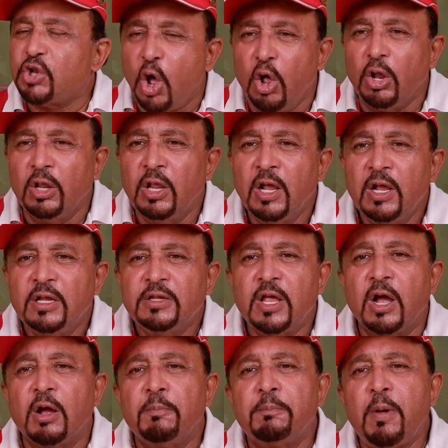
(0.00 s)
at all
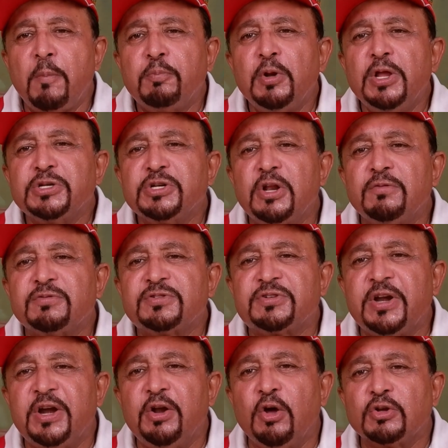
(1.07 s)
the population of
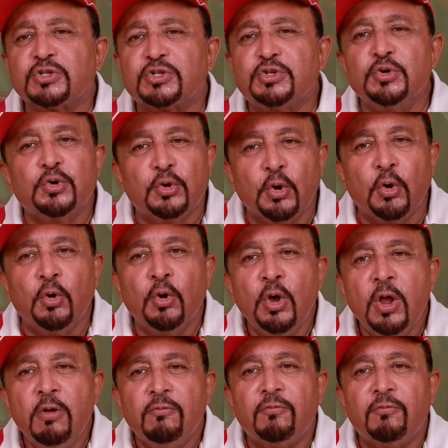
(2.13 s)
stray dogs to grow